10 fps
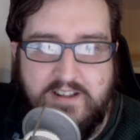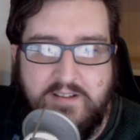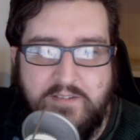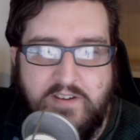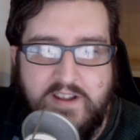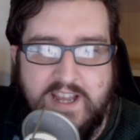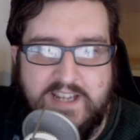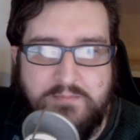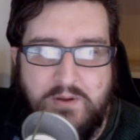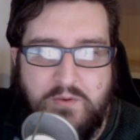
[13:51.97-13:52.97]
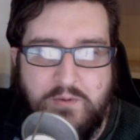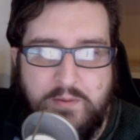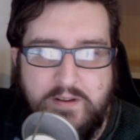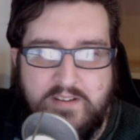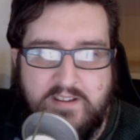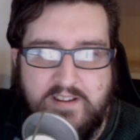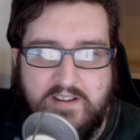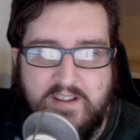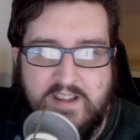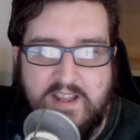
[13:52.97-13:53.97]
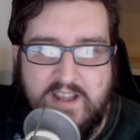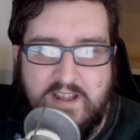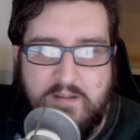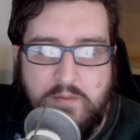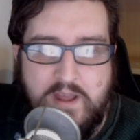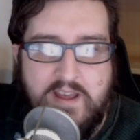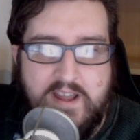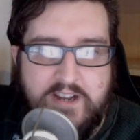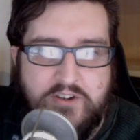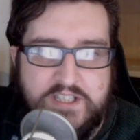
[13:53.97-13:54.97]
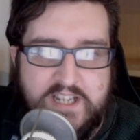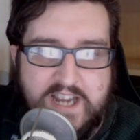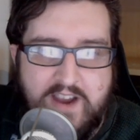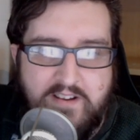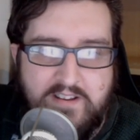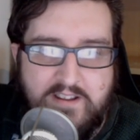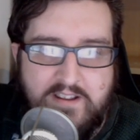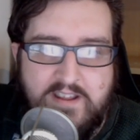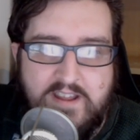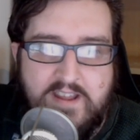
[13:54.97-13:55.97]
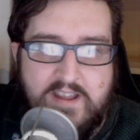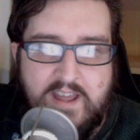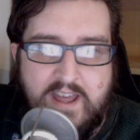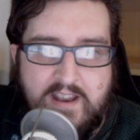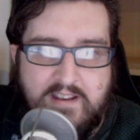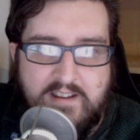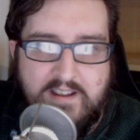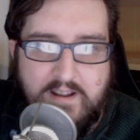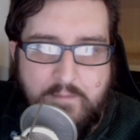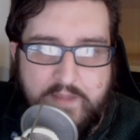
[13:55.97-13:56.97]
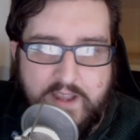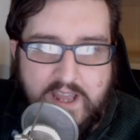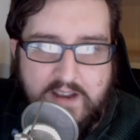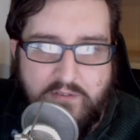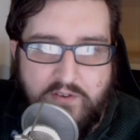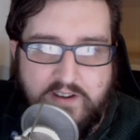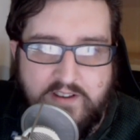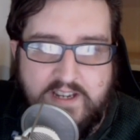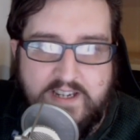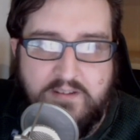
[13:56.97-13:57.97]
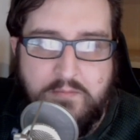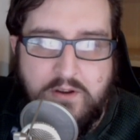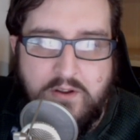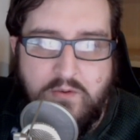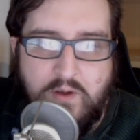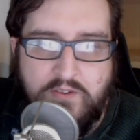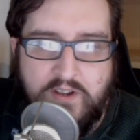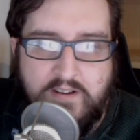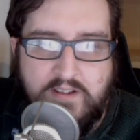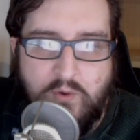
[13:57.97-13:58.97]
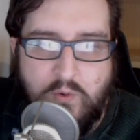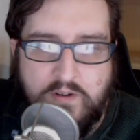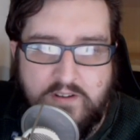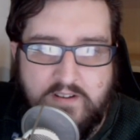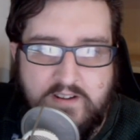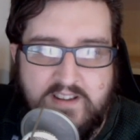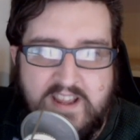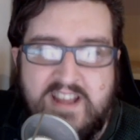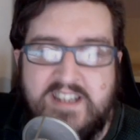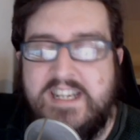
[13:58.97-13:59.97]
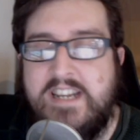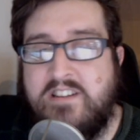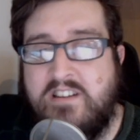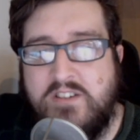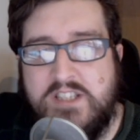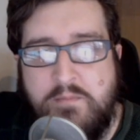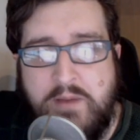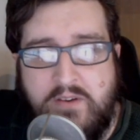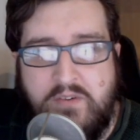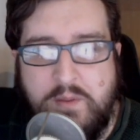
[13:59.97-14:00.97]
Finecast mold, but yeah, an interesting character. And again, fun to see some new alternative orc designs. See, it doesn't look so bad from the